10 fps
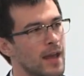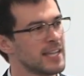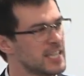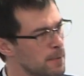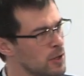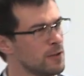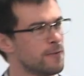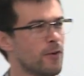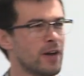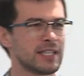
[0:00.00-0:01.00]
Our typical
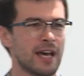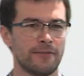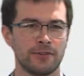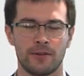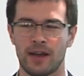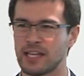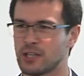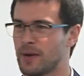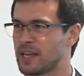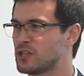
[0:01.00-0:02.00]
advice after
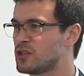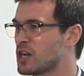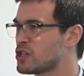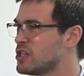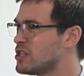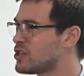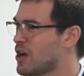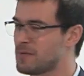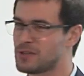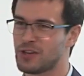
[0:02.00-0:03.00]
ACL reconstruction is
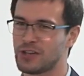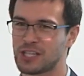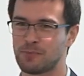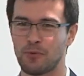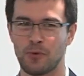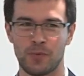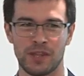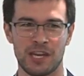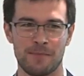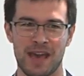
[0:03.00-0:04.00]
don't return to sport
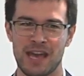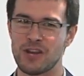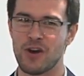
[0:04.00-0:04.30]
within about